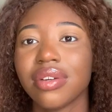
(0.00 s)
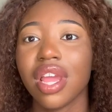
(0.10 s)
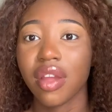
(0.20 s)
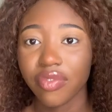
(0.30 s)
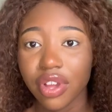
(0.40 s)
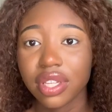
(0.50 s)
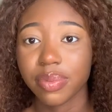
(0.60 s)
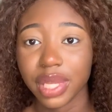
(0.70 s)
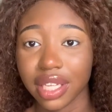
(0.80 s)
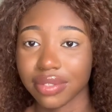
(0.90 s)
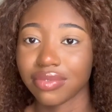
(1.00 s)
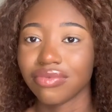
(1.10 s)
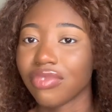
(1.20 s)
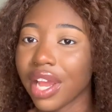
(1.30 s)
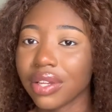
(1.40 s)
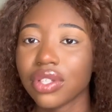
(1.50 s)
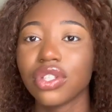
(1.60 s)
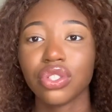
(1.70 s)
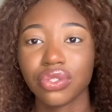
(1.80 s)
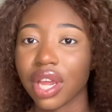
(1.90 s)
in front of me, right?
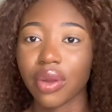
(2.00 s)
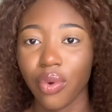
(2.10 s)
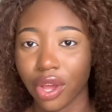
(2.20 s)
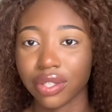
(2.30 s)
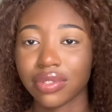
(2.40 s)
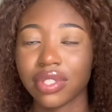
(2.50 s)
Strike one.